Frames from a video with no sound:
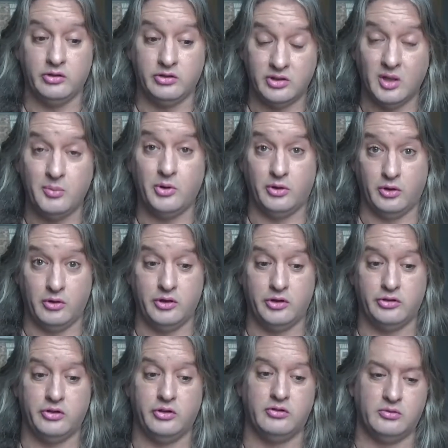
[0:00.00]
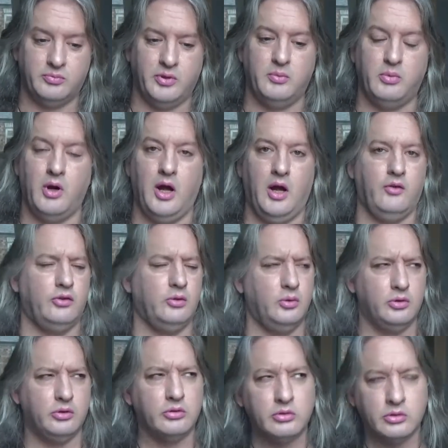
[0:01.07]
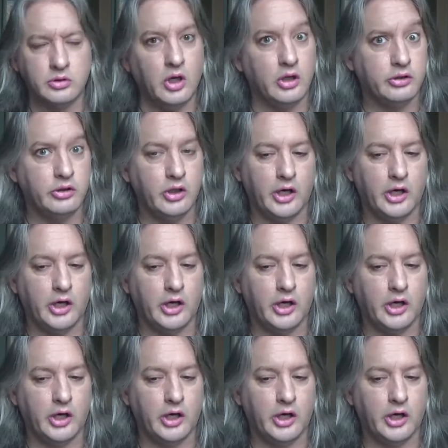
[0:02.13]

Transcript: some of the criticisms people have towards certain